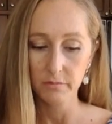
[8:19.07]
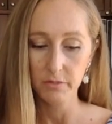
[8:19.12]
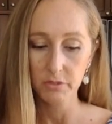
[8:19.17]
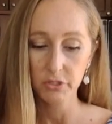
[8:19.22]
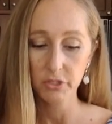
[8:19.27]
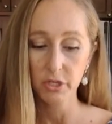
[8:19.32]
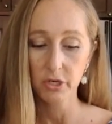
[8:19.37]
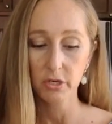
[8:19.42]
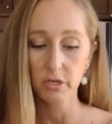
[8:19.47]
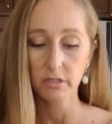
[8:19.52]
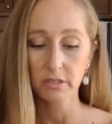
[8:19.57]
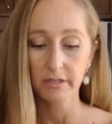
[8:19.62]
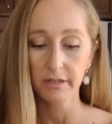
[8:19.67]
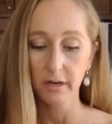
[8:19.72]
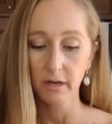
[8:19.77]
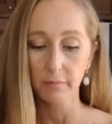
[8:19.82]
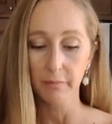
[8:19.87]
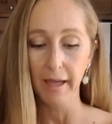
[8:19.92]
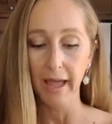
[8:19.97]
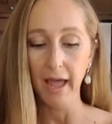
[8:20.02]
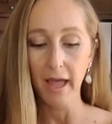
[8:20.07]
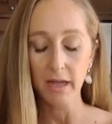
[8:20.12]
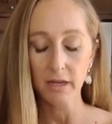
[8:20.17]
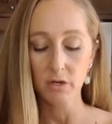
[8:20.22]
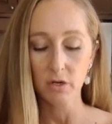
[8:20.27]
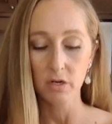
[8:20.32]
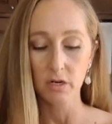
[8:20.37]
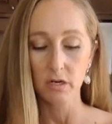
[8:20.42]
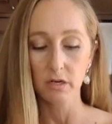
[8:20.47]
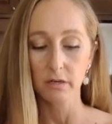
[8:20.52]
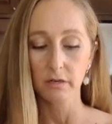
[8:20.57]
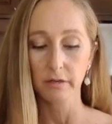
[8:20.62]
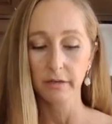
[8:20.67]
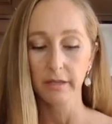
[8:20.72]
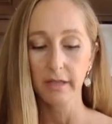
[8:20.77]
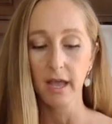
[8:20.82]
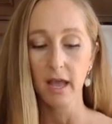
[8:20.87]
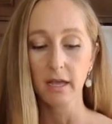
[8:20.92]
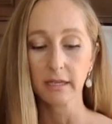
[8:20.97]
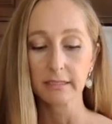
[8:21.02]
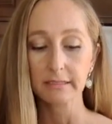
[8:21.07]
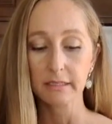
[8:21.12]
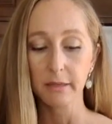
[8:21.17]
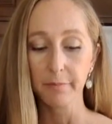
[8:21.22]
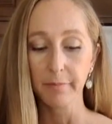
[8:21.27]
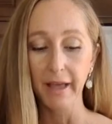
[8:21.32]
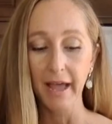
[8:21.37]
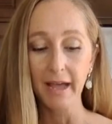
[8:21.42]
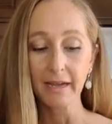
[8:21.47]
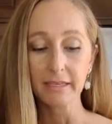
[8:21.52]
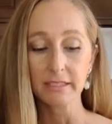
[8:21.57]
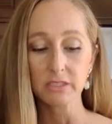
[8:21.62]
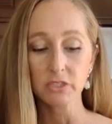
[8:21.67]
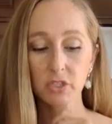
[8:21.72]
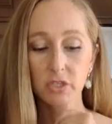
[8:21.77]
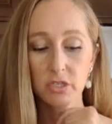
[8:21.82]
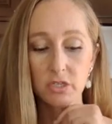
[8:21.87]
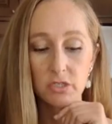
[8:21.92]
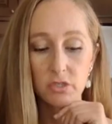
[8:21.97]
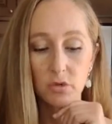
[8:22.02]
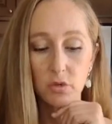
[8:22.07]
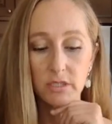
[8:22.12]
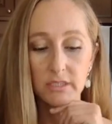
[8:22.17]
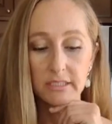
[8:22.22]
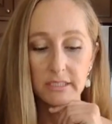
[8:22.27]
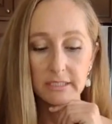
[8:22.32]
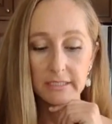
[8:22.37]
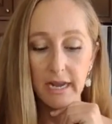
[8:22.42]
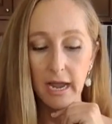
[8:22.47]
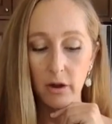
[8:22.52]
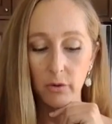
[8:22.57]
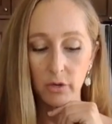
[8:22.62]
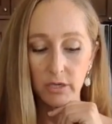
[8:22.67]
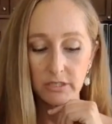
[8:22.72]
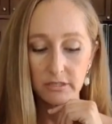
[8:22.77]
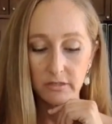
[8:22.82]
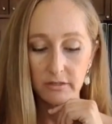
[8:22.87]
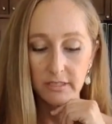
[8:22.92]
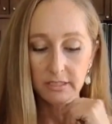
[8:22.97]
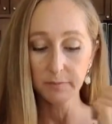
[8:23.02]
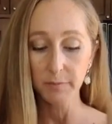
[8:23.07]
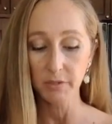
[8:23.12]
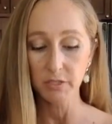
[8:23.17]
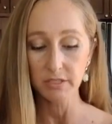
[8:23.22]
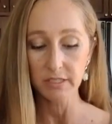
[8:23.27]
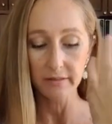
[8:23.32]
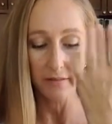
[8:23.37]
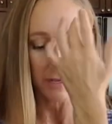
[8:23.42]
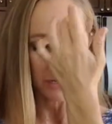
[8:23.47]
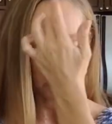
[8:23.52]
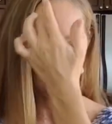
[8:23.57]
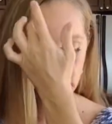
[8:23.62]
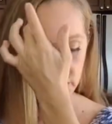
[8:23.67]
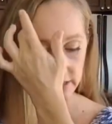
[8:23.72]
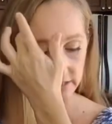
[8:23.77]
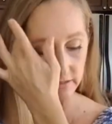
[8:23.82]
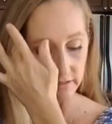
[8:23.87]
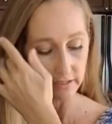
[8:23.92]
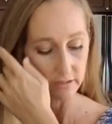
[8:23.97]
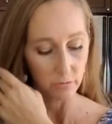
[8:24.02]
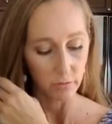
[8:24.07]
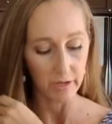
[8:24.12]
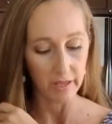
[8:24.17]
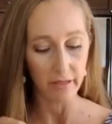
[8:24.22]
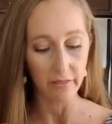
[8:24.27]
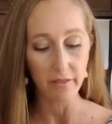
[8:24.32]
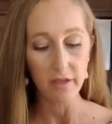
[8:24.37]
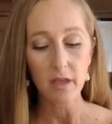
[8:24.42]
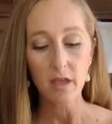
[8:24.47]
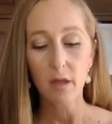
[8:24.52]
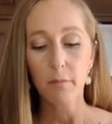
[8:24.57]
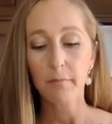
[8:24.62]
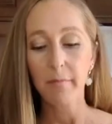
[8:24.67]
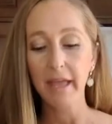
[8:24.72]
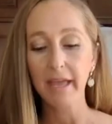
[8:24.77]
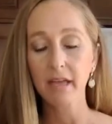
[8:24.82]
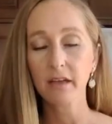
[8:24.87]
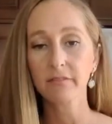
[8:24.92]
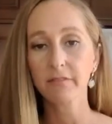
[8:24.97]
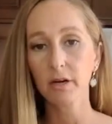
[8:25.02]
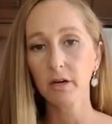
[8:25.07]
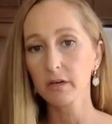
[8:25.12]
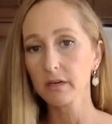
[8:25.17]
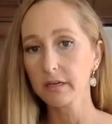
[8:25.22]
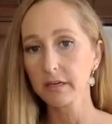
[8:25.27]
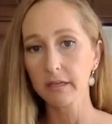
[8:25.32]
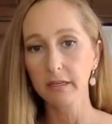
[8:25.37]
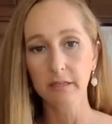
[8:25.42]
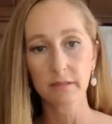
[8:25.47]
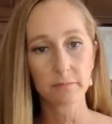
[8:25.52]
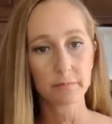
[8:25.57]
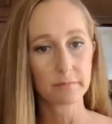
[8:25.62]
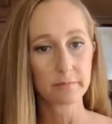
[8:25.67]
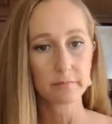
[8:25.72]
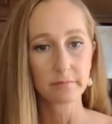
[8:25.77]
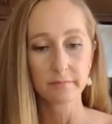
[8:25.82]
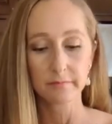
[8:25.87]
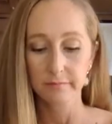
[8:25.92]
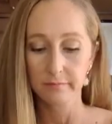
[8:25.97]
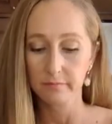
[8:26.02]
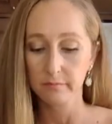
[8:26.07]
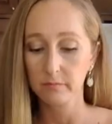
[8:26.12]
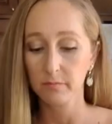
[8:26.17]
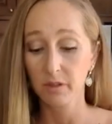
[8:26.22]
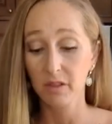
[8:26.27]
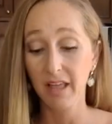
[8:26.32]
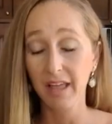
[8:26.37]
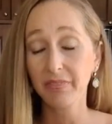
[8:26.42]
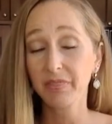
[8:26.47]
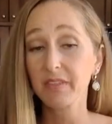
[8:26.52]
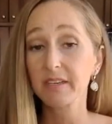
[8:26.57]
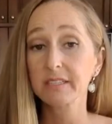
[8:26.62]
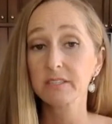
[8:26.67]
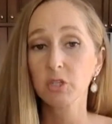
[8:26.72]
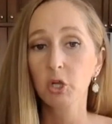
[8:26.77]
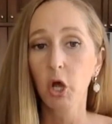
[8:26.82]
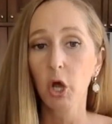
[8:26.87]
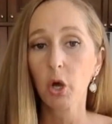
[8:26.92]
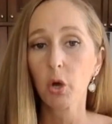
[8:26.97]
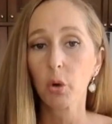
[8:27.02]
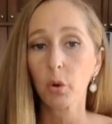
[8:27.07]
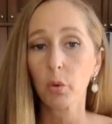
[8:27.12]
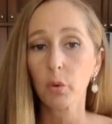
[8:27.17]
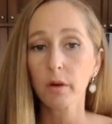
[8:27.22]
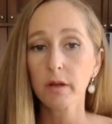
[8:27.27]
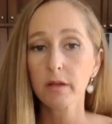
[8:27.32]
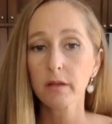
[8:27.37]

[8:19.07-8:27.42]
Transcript: turned their back, or yeah, because the back is turned towards the tower. So this person that you're dealing with may have already let this go.